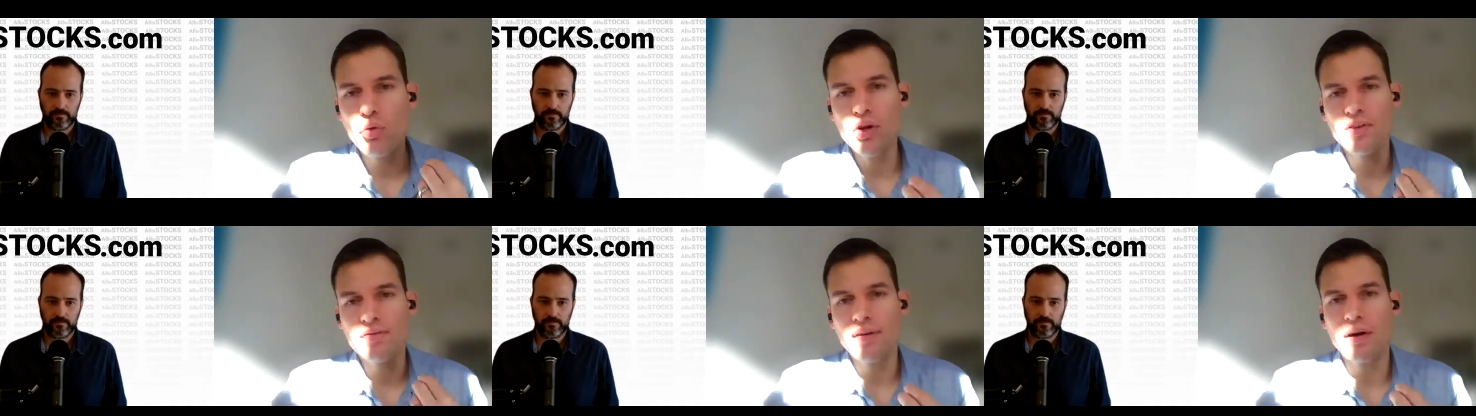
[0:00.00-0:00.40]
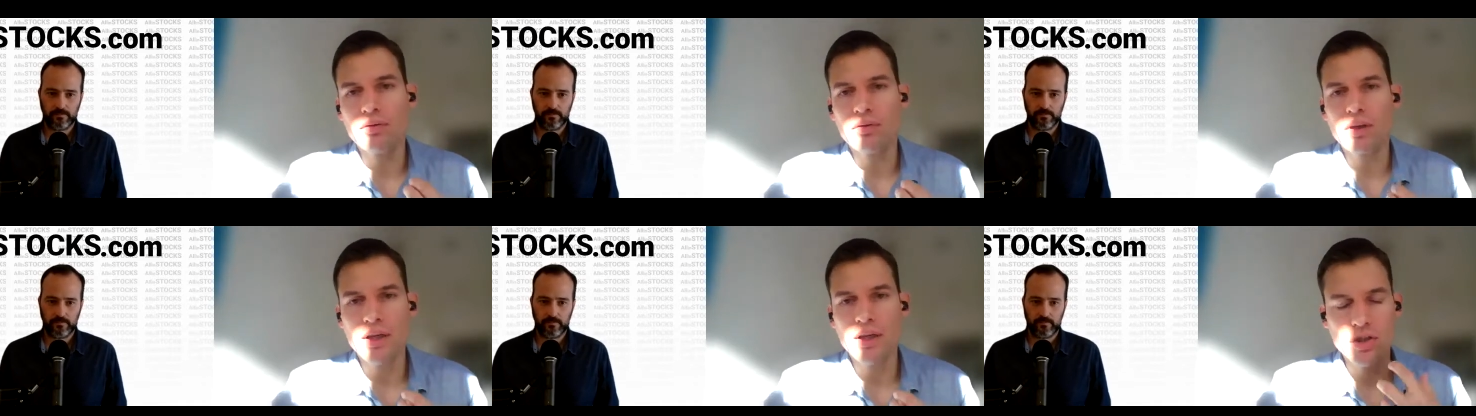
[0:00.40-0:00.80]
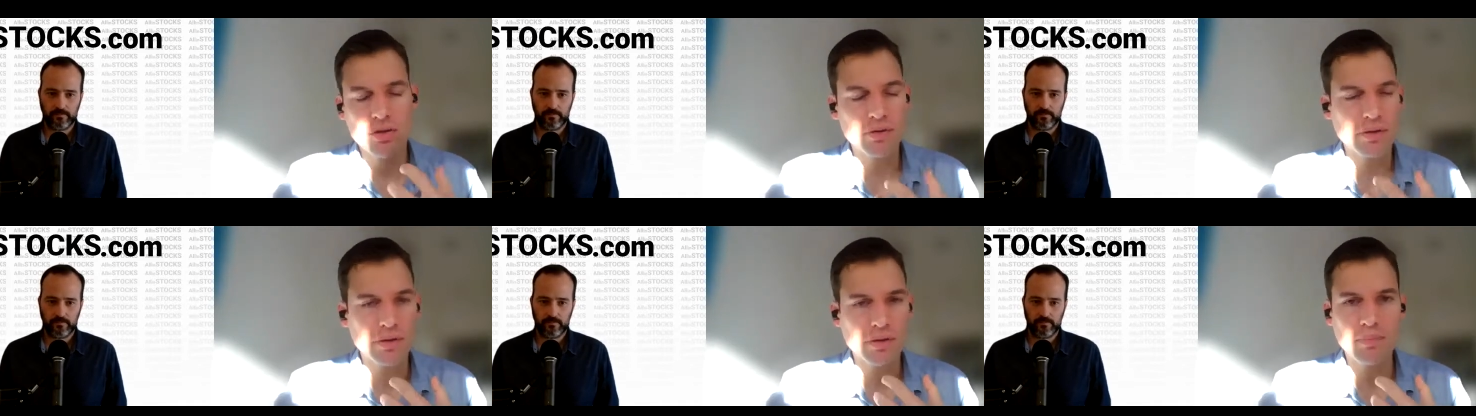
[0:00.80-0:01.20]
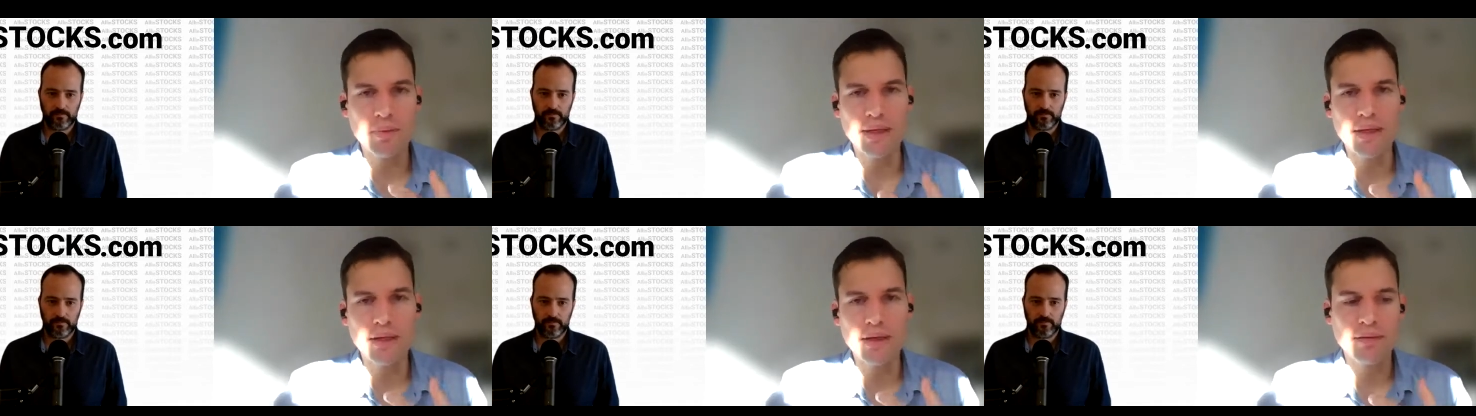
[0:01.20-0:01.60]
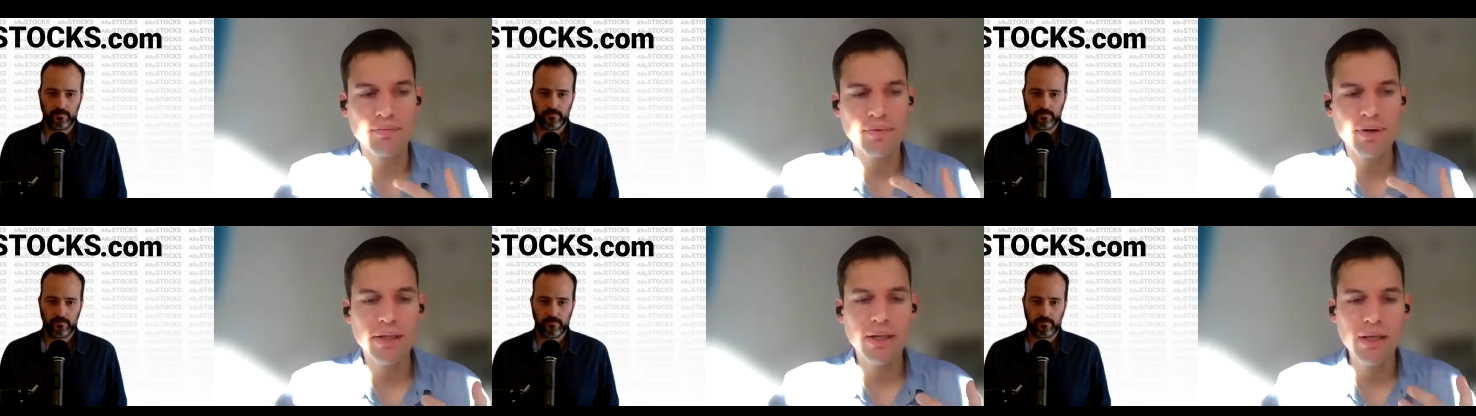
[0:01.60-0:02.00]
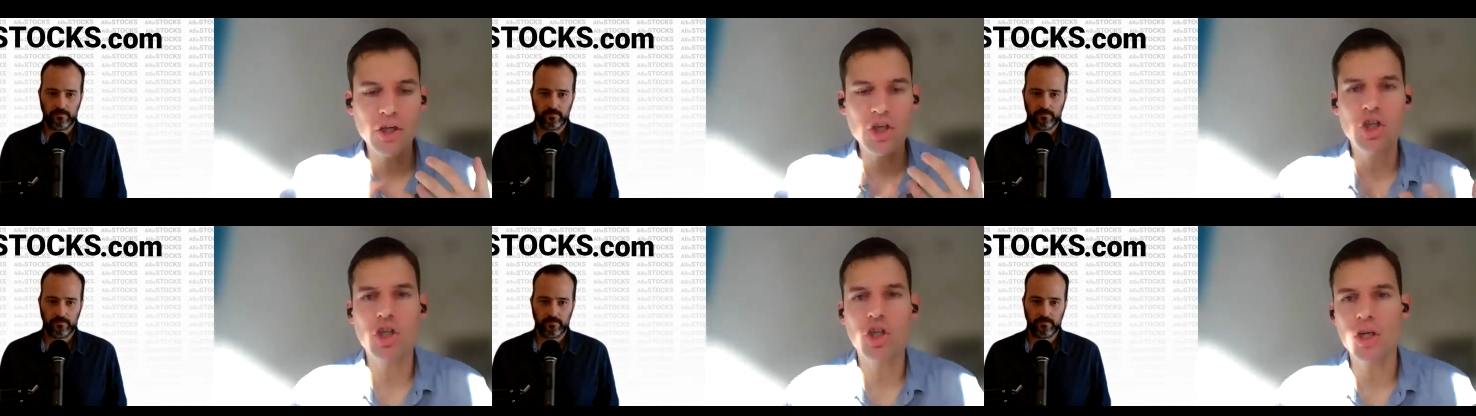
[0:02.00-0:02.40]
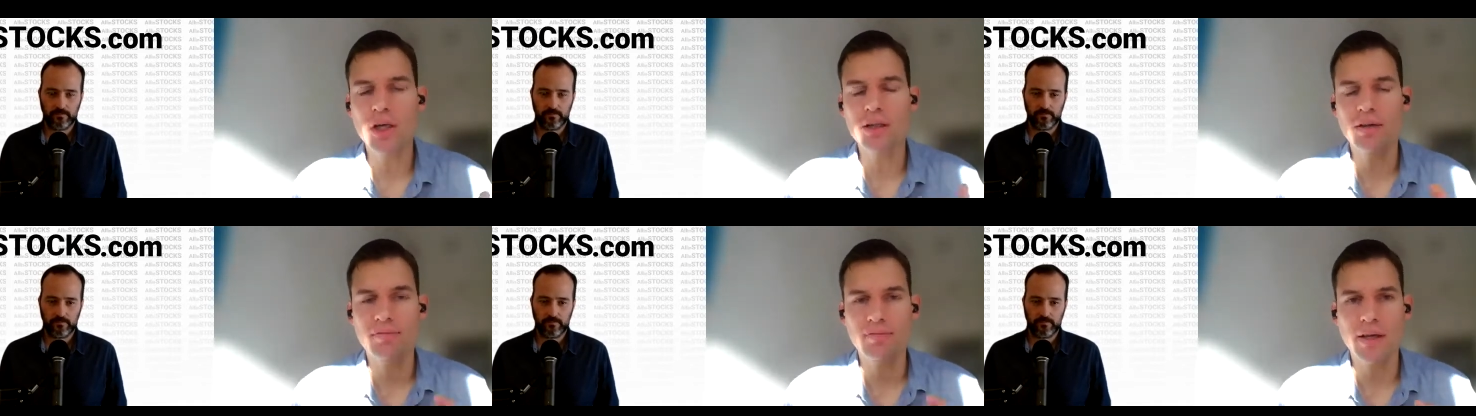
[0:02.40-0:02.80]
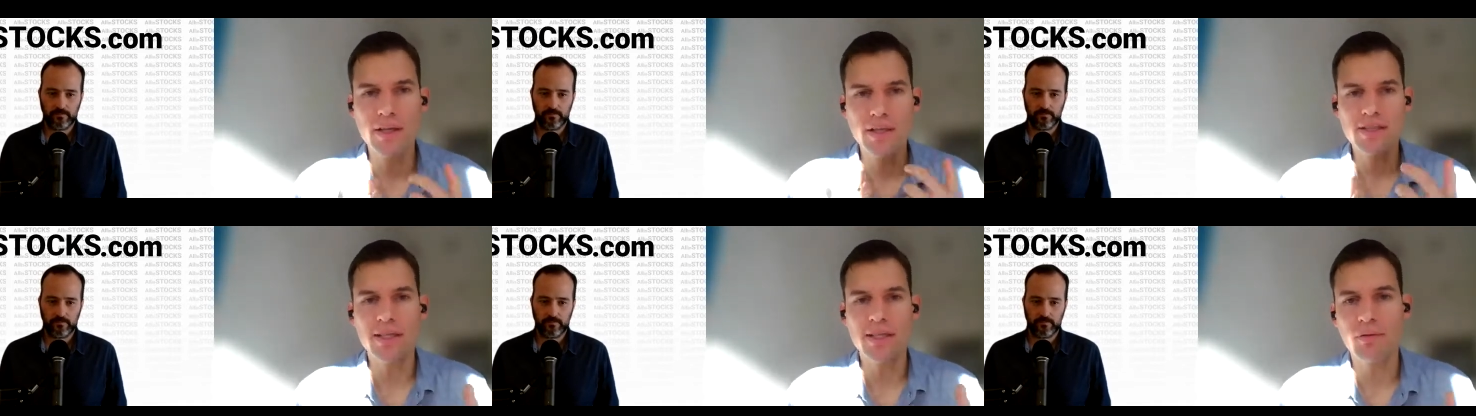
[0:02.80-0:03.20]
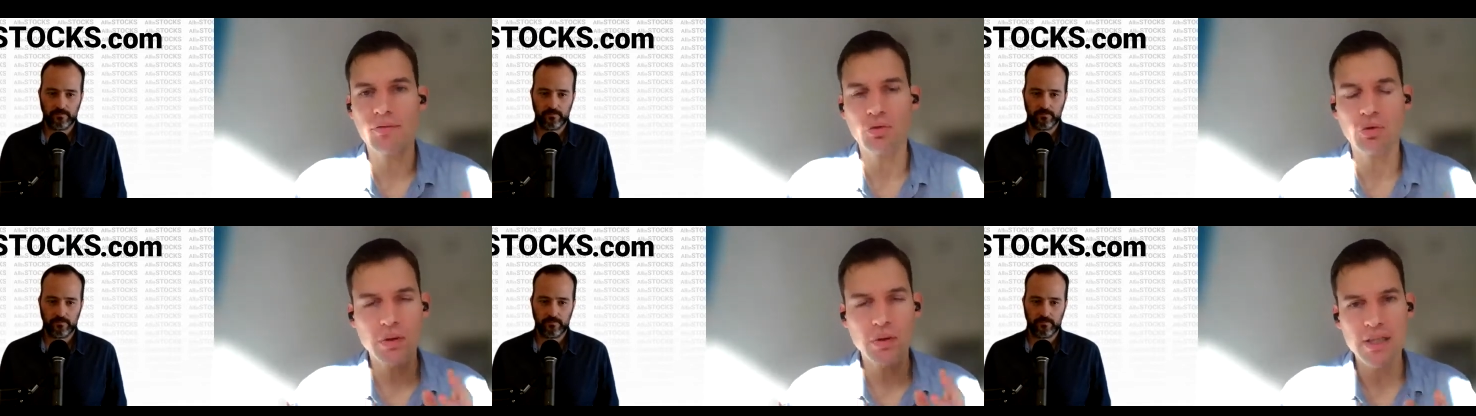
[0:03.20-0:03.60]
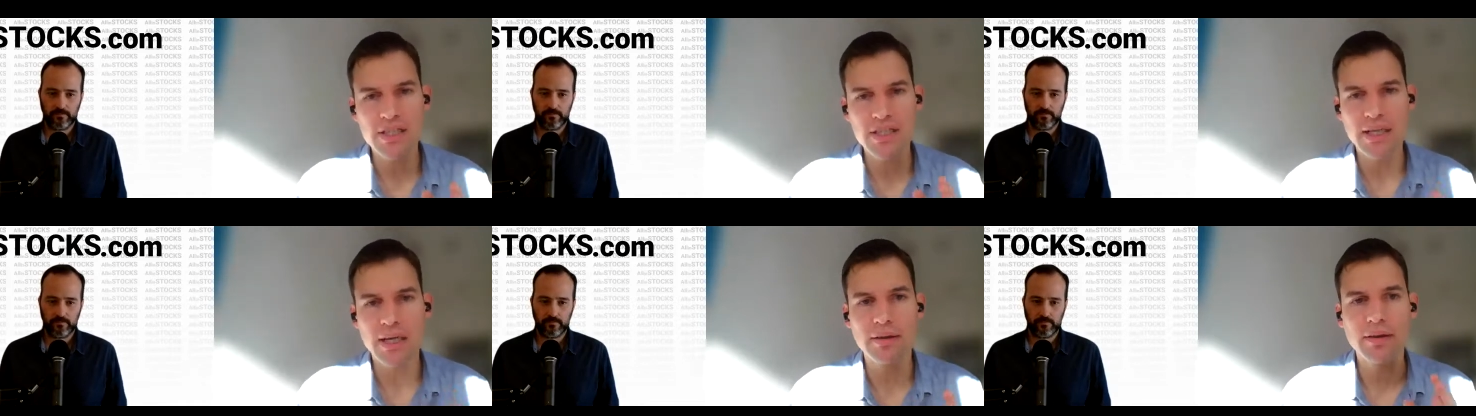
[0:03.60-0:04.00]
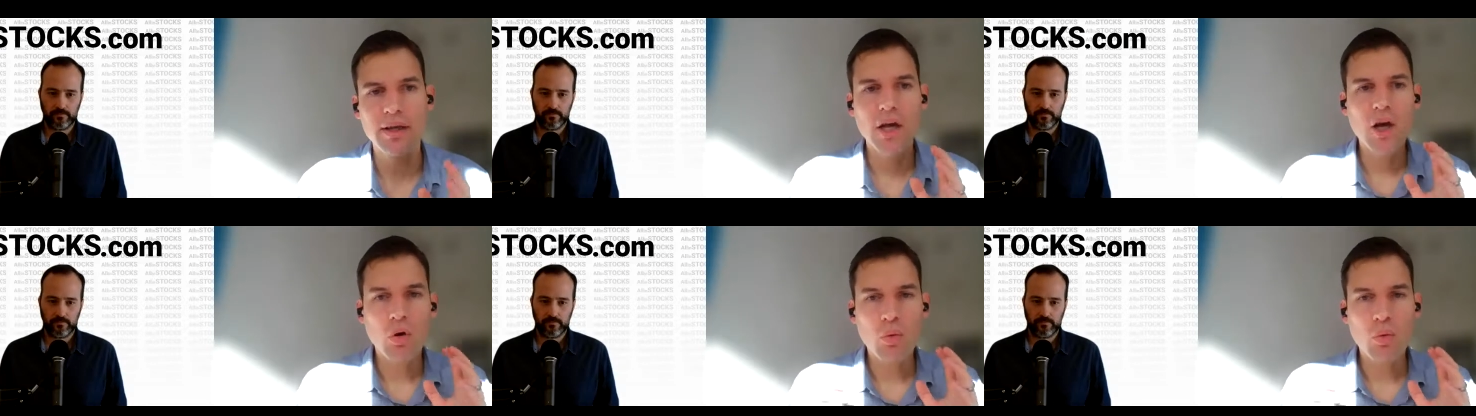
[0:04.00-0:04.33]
Speaker 1: always found is to be really instructive and insightful to understand